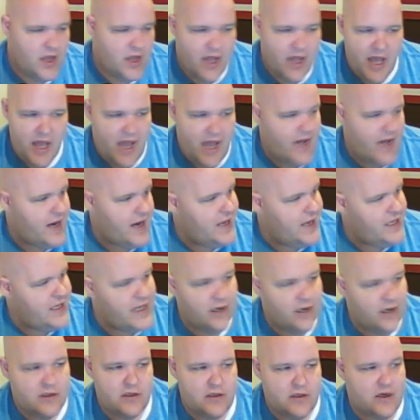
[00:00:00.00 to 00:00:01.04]
And I
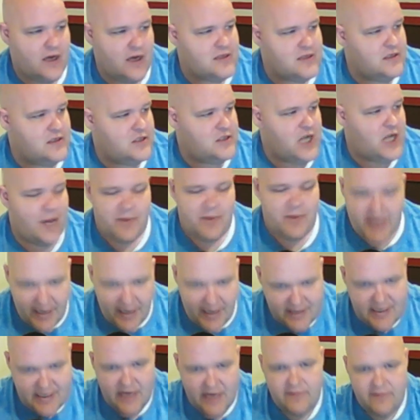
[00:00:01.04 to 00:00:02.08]
yelled across the shop, and he had
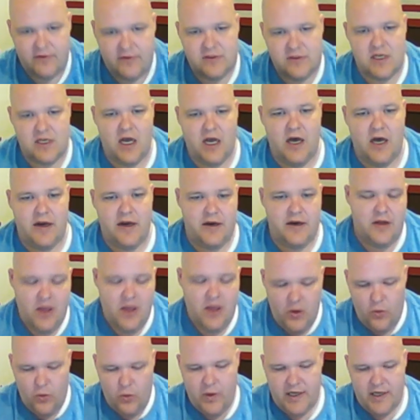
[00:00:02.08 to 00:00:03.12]
his headphones on. And
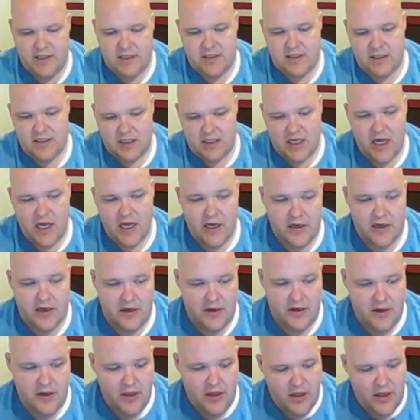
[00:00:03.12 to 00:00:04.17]
when it's
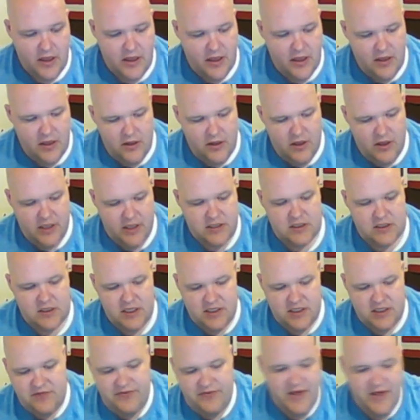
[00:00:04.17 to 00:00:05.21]
cutting,
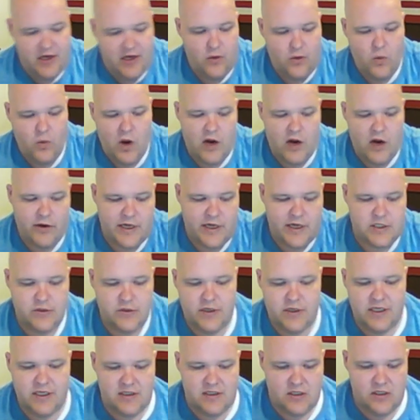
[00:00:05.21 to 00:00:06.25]
it's feeding water into
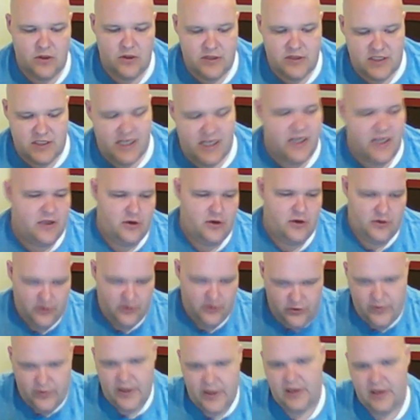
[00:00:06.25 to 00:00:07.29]
it, and so
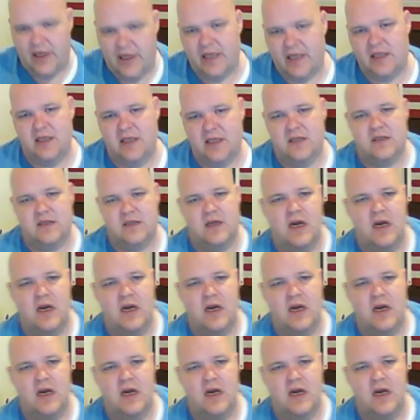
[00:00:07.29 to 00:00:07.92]
you wear like these